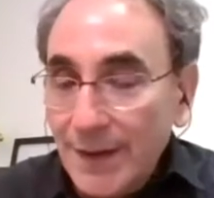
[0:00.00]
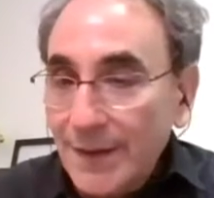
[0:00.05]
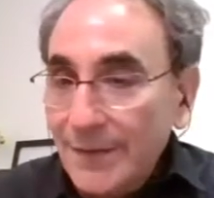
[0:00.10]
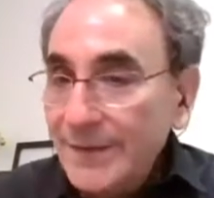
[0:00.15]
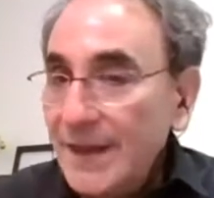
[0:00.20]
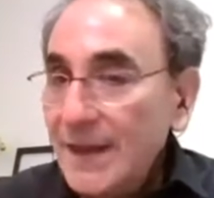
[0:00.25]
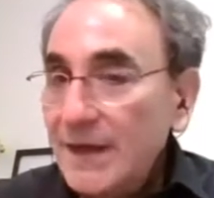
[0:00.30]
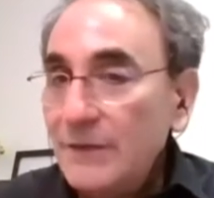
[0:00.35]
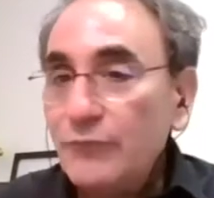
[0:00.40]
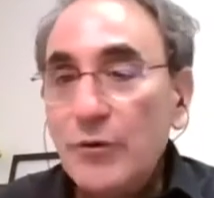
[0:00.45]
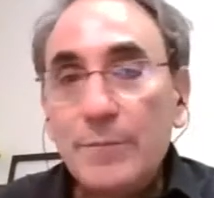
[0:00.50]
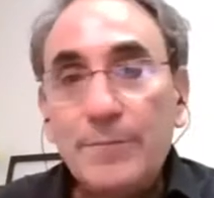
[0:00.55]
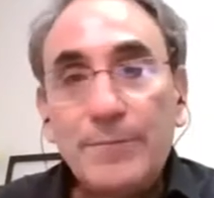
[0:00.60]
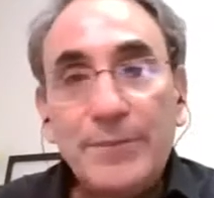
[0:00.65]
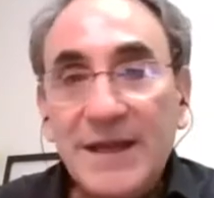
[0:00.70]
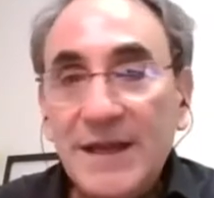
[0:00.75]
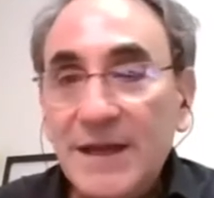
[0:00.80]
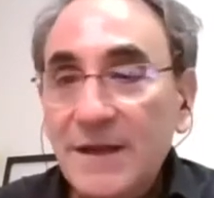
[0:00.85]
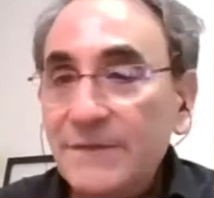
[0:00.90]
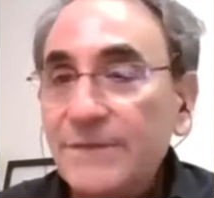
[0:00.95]
They
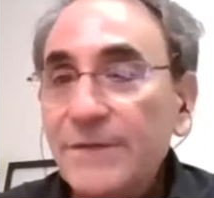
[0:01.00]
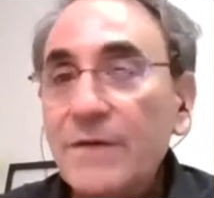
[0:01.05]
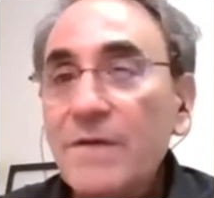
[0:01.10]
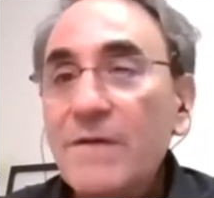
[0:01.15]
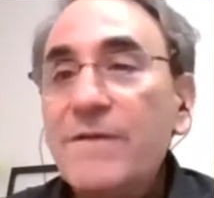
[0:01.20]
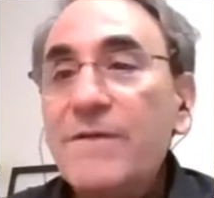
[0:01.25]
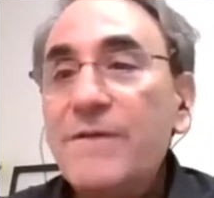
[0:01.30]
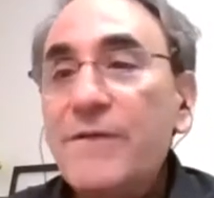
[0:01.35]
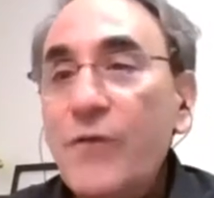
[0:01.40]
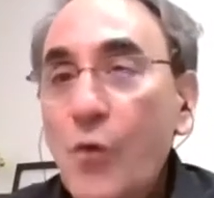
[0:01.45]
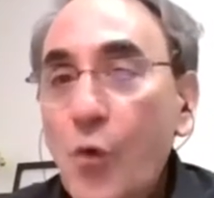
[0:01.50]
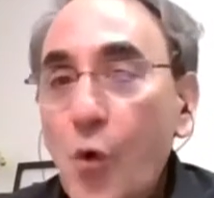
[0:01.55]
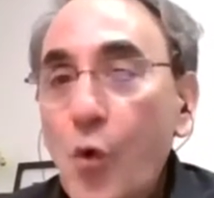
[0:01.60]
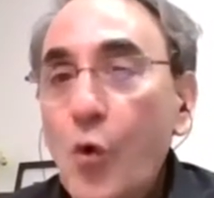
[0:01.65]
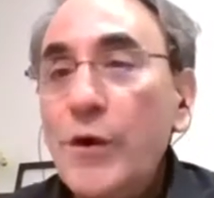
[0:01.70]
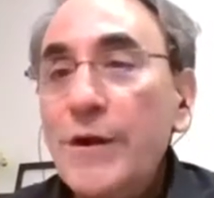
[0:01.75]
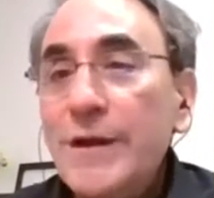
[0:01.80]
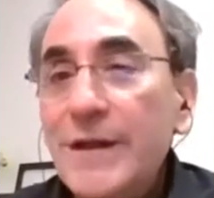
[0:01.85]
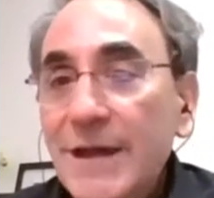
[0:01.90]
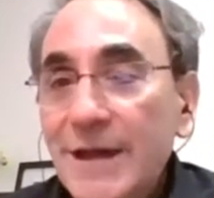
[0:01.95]
repeat for
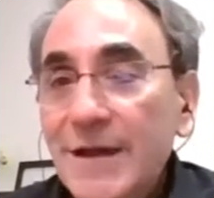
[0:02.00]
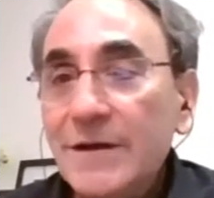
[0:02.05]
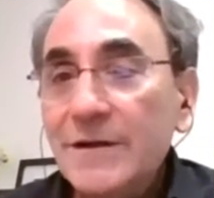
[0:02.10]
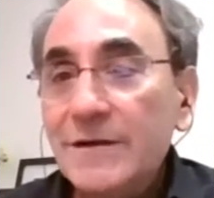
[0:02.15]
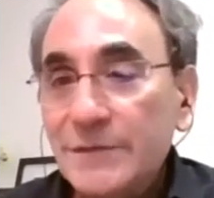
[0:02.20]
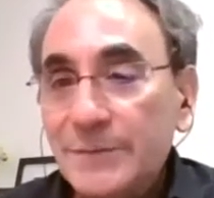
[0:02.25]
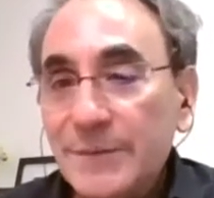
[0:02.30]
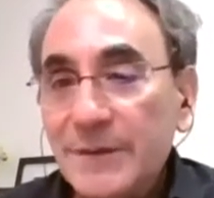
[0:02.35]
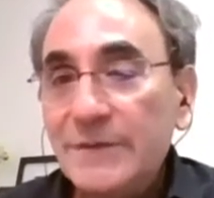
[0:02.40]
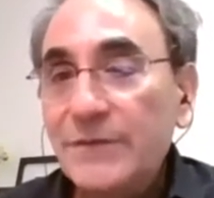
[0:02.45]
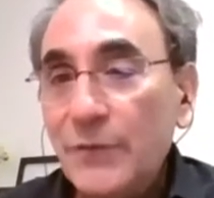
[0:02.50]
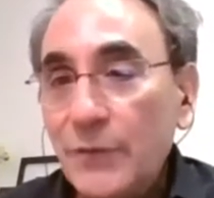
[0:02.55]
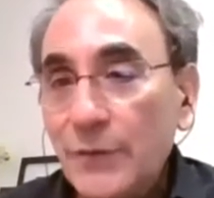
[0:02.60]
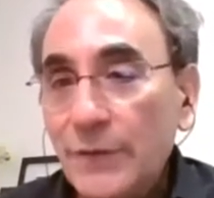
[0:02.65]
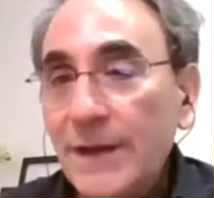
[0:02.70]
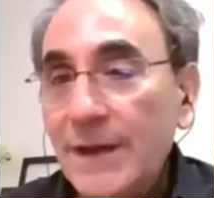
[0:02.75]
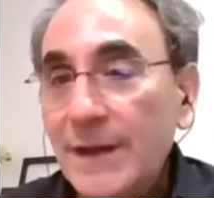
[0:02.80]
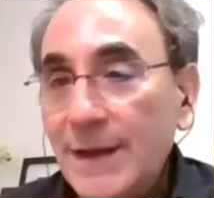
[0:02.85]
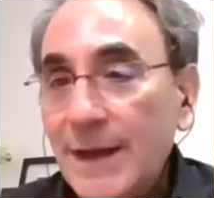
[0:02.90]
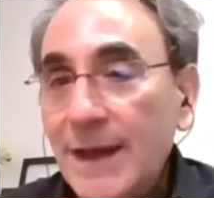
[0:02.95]
four years before
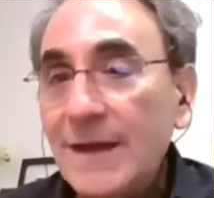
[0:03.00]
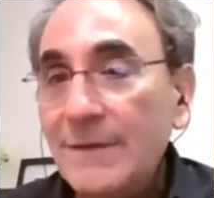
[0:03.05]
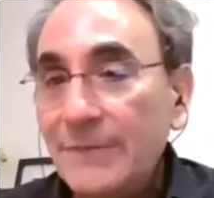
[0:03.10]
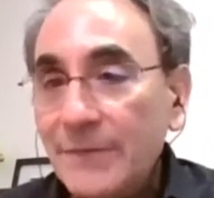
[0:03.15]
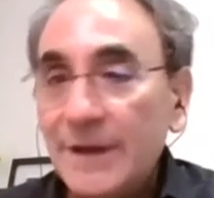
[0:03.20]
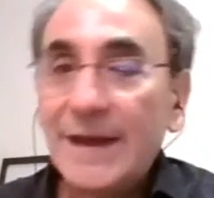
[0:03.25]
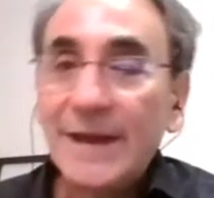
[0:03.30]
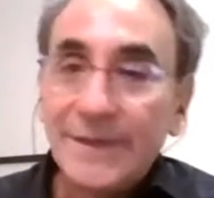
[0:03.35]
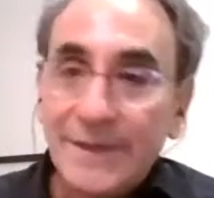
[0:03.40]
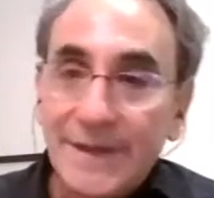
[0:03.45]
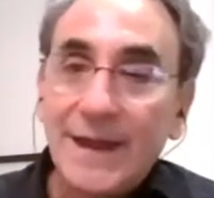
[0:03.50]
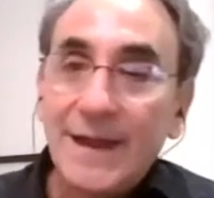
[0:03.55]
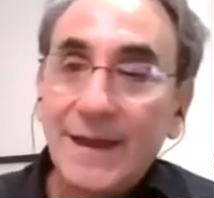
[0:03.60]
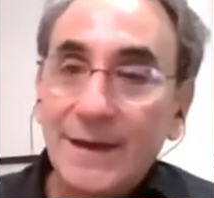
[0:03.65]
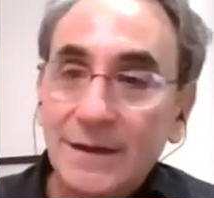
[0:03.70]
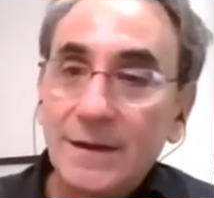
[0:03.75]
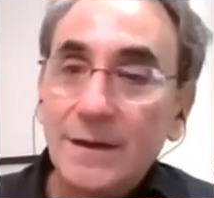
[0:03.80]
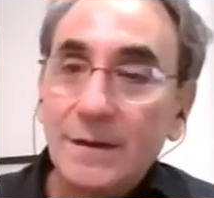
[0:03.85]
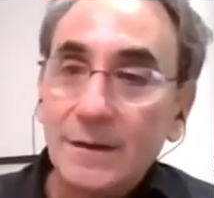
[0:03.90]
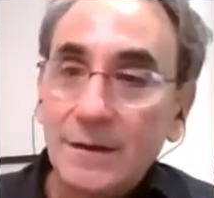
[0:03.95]
they ever get
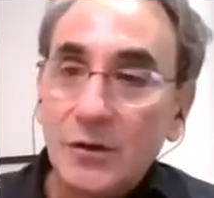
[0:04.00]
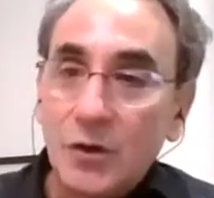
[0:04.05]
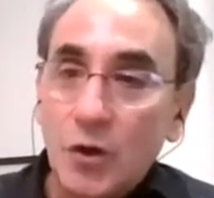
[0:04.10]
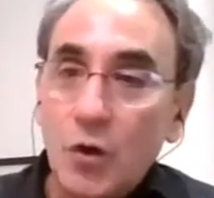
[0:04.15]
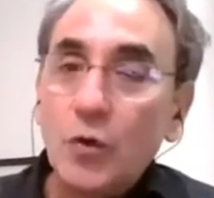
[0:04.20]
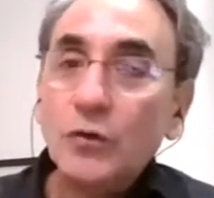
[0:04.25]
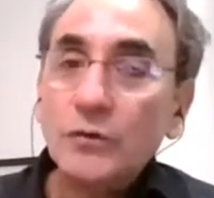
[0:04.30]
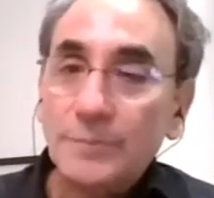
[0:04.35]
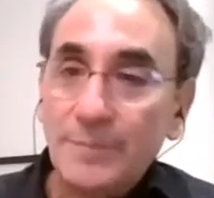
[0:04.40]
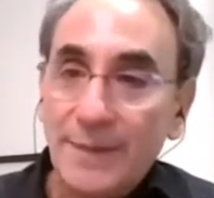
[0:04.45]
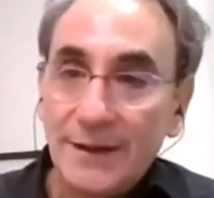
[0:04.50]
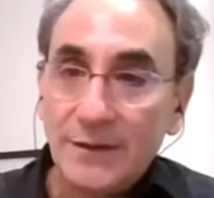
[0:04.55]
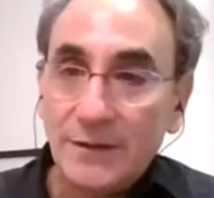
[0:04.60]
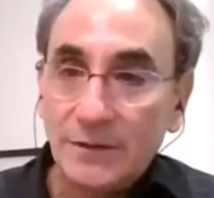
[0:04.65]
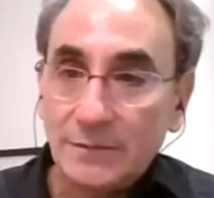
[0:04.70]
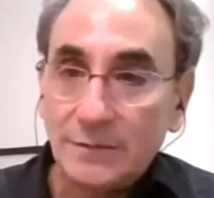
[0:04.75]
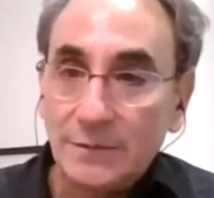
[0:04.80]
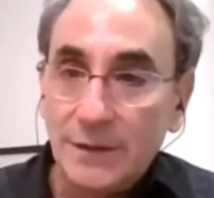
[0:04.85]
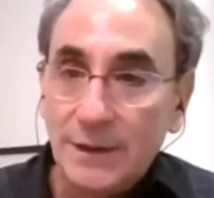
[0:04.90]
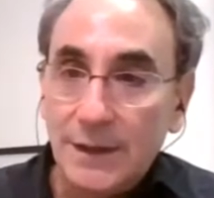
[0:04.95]
that gold
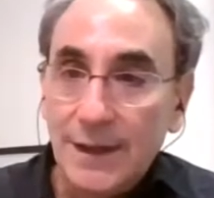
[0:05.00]
medal.